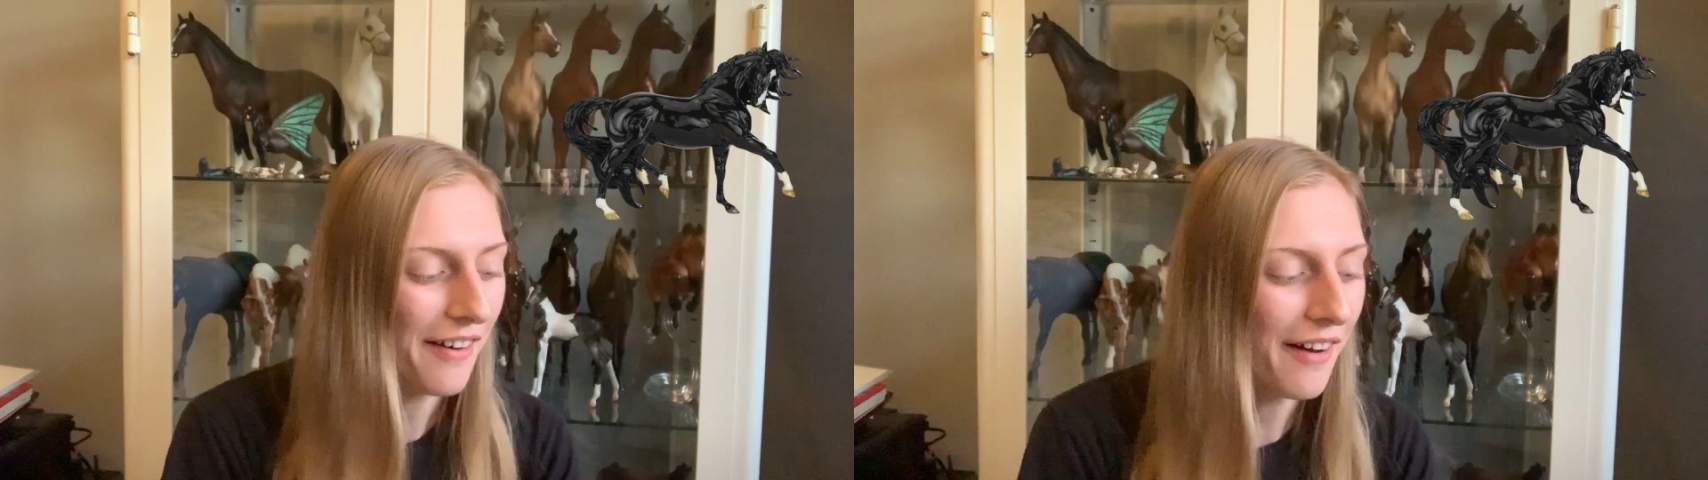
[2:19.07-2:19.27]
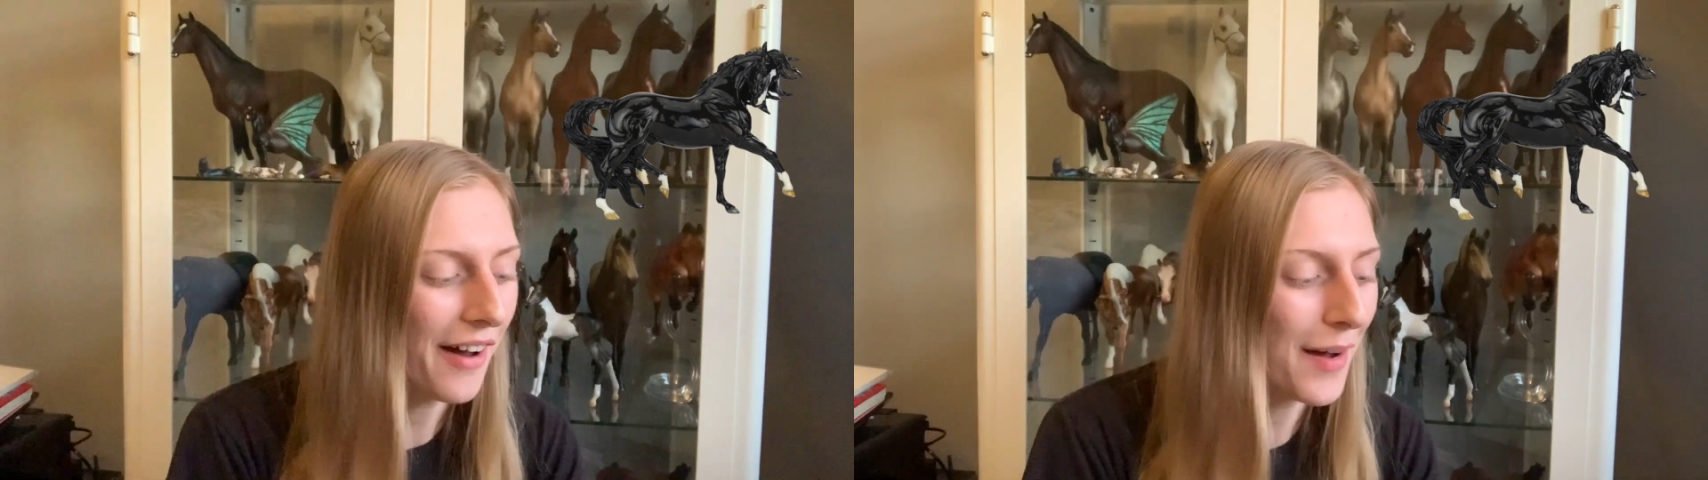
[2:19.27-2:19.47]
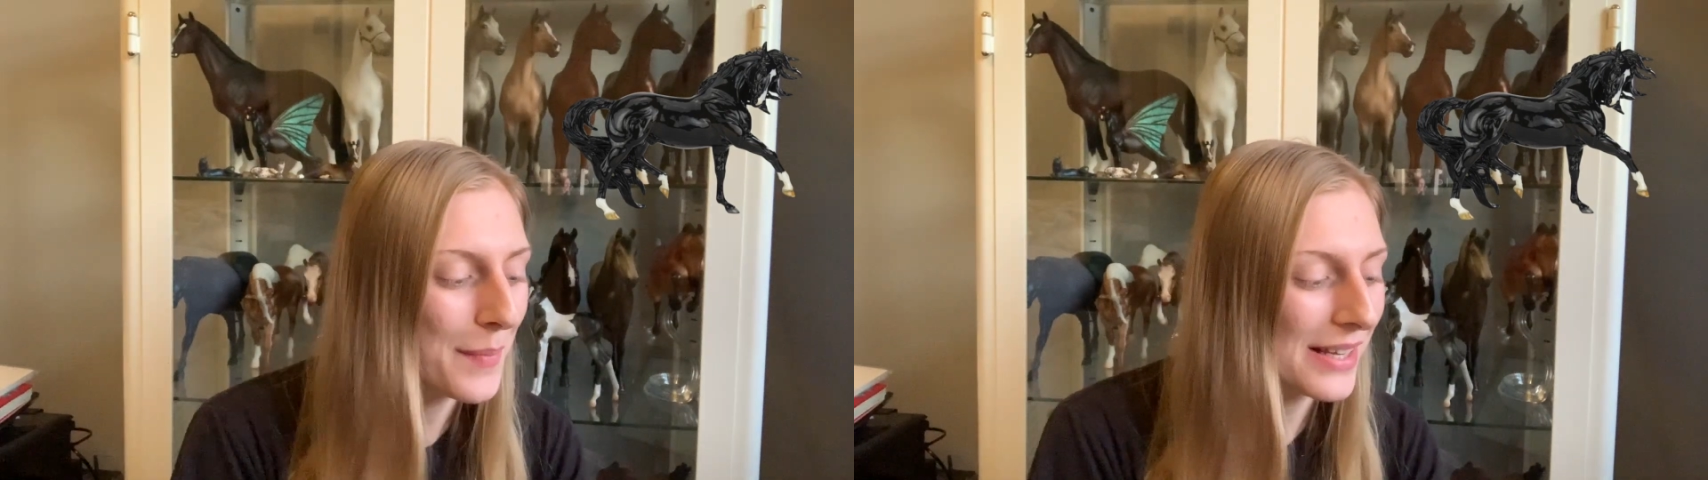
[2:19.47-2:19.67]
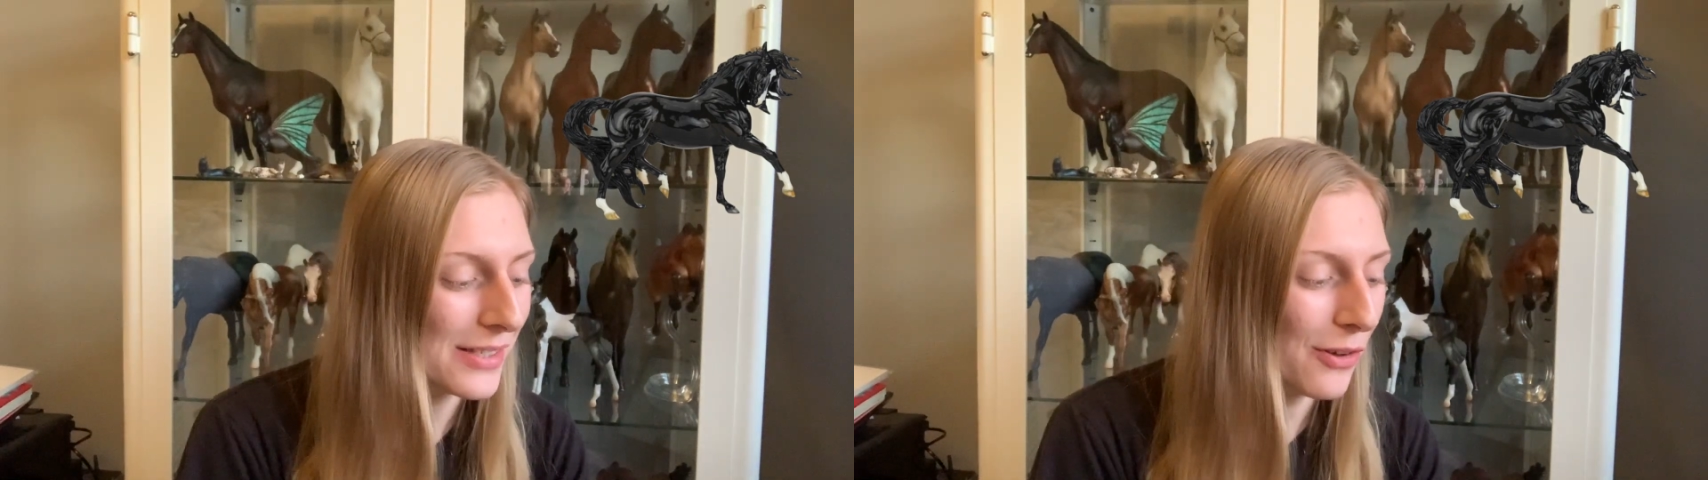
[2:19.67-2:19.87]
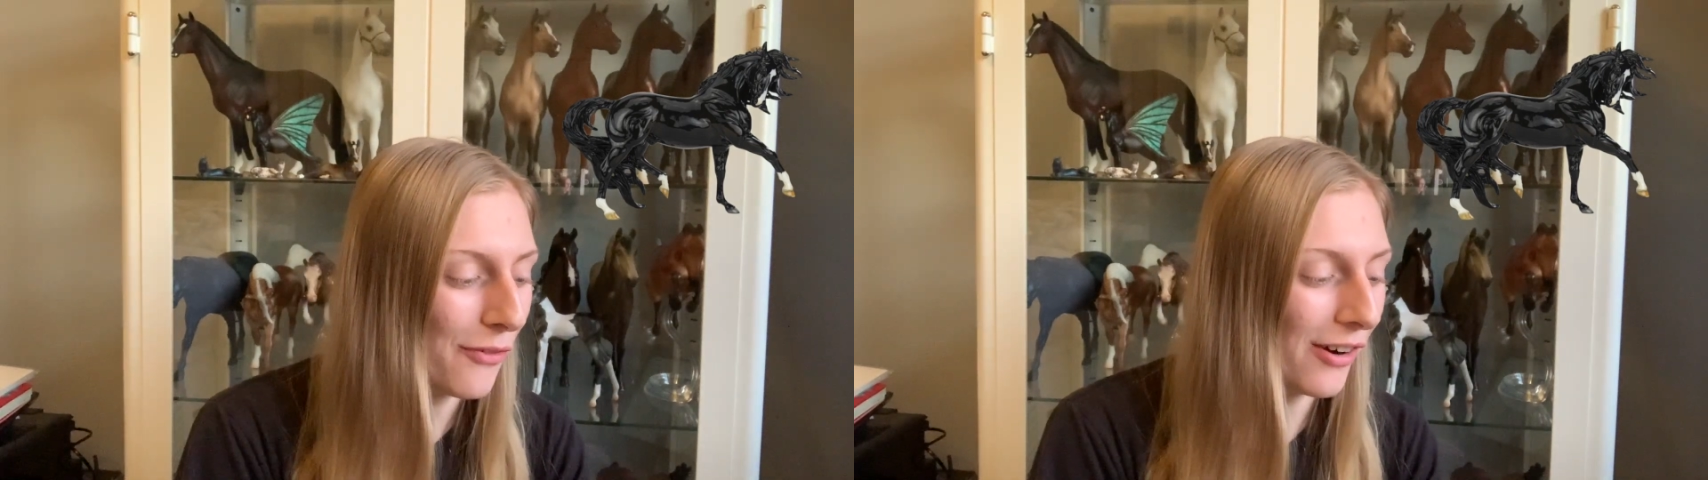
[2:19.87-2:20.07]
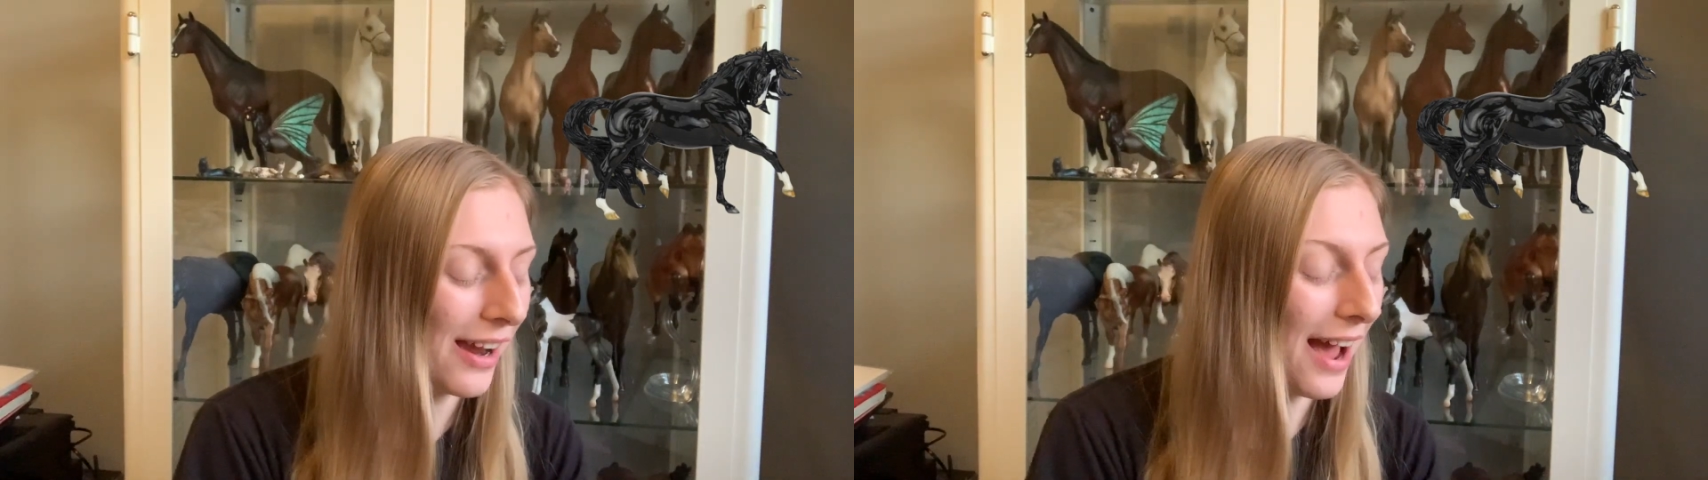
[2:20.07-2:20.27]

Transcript: It's not very